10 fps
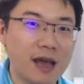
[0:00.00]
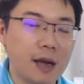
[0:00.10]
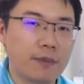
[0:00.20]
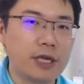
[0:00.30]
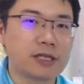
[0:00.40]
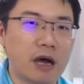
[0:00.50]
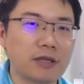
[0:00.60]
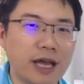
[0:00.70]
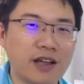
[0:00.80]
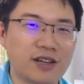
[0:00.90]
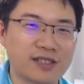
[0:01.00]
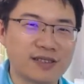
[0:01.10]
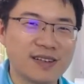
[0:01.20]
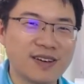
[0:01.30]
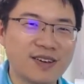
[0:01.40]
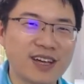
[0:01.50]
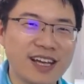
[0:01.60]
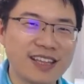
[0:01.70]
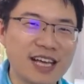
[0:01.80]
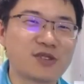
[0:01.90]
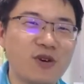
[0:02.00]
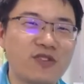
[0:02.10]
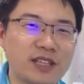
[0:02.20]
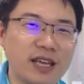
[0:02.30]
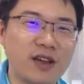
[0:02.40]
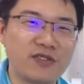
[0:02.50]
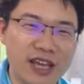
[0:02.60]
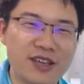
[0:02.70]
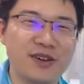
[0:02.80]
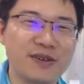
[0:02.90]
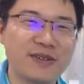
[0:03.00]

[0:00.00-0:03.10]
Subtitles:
please contact us. Okay, that's all for today. Thank you.